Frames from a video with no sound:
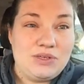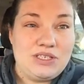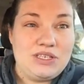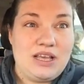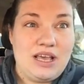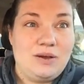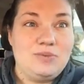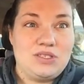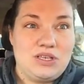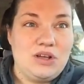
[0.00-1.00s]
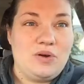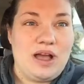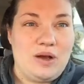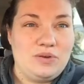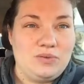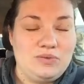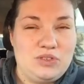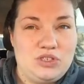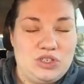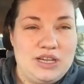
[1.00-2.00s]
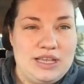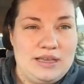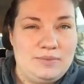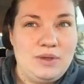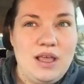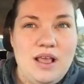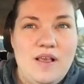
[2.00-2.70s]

which helps to know how to treat him